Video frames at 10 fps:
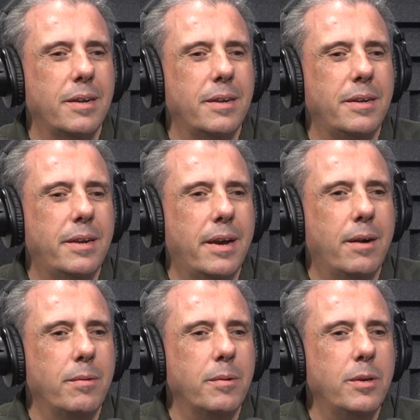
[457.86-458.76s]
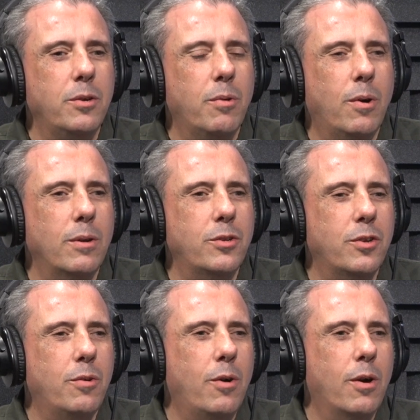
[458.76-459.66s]
Now, you
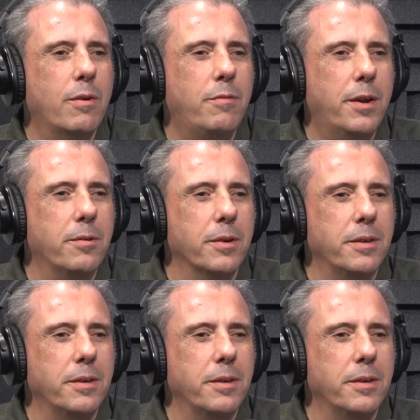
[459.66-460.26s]
also are a veteran.